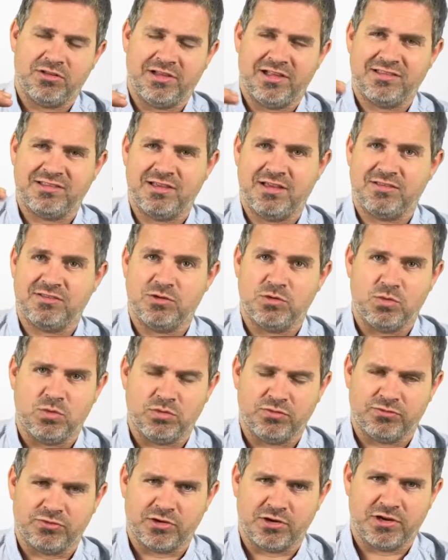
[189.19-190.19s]
Let's say it's an
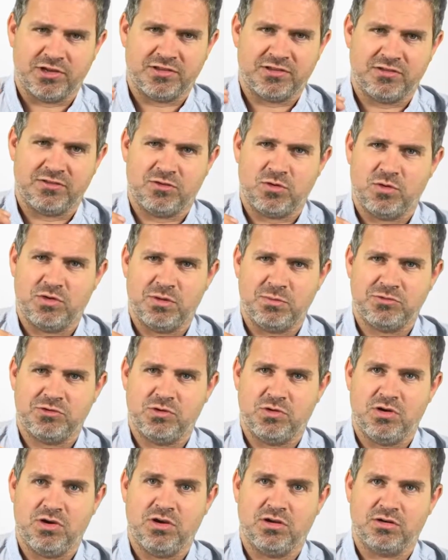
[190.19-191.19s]
old furnace, it's going up
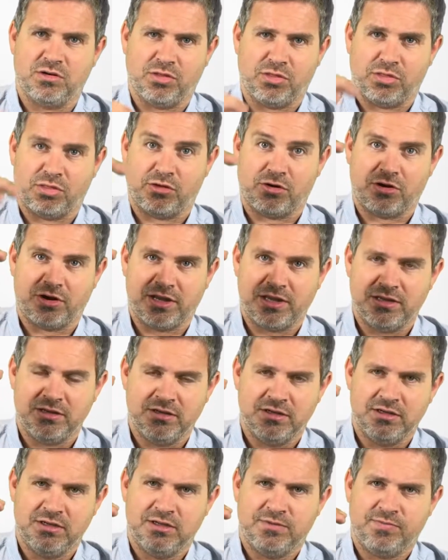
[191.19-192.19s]
to 130,
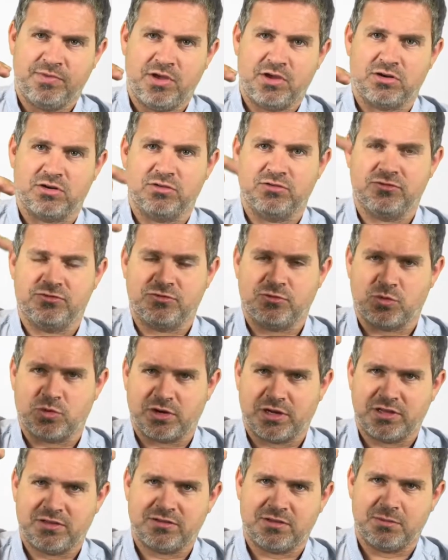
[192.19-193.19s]

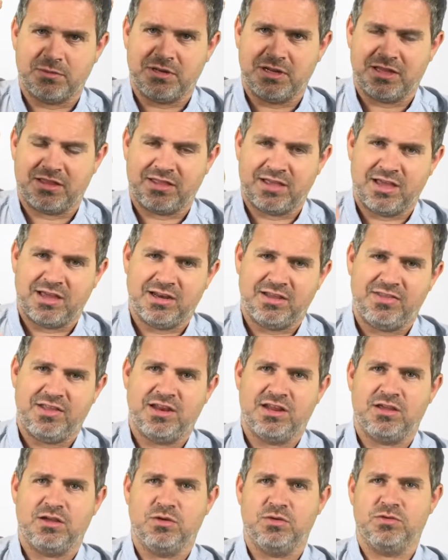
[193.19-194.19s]
140, something like that, and then
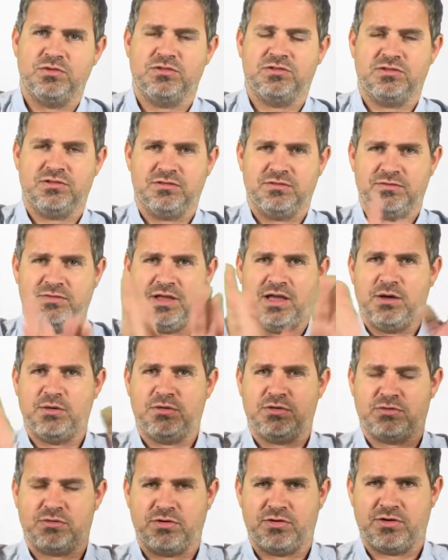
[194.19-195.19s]
it goes
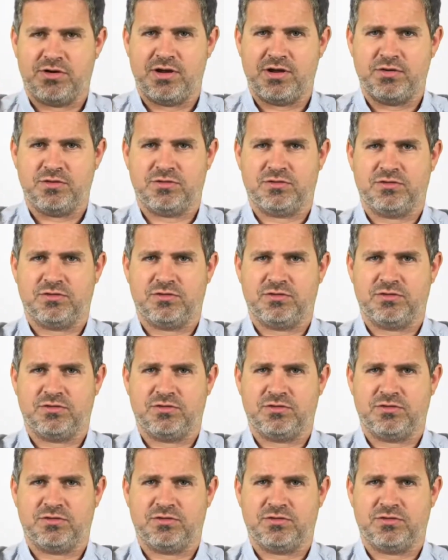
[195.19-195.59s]
out throughout your house.